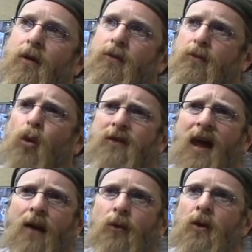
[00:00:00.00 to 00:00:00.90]
more
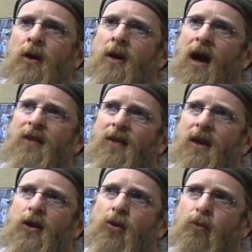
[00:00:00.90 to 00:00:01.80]
tenable. I think
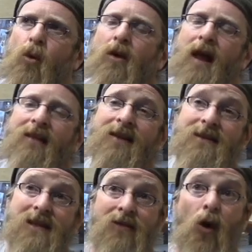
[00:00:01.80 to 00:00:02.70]
that you're more likely to
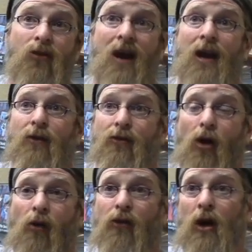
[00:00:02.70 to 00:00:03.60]
see those kind of
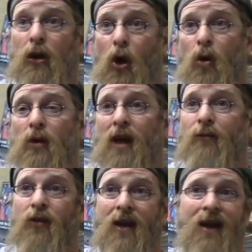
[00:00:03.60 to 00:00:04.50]
results on a local
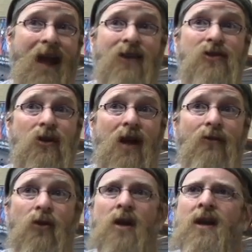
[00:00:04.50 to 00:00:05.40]
level than a national
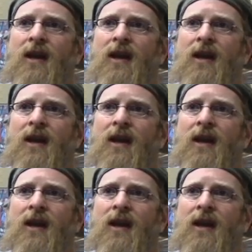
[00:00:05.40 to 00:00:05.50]
level.